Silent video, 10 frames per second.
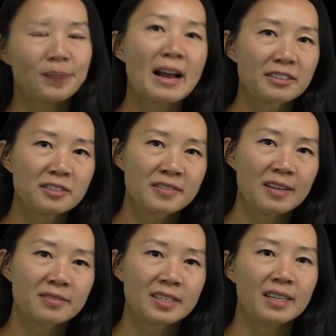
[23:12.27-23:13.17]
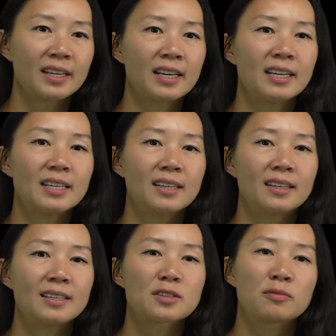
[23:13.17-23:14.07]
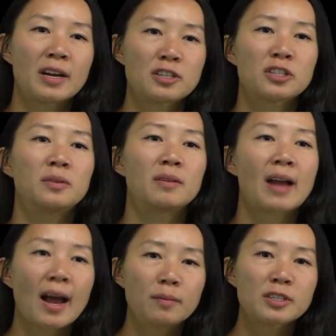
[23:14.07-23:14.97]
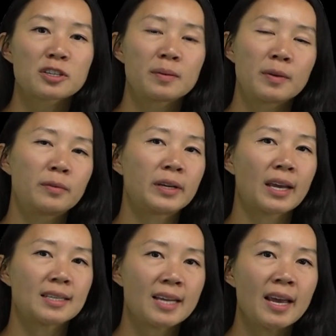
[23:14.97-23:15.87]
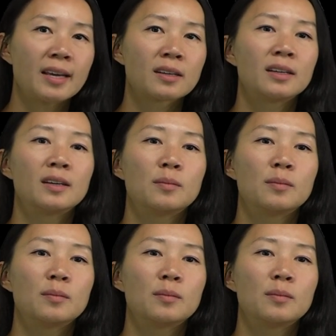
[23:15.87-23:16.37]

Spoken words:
Factor of safety is a ratio of how much a component can take